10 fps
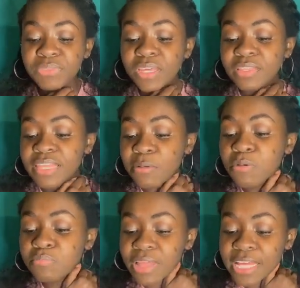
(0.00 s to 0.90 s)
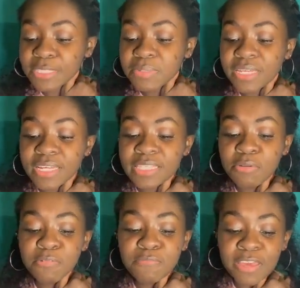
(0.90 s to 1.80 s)
They were blessed because they were
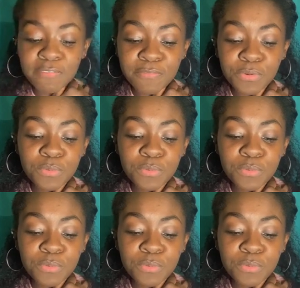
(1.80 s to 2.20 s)
faithful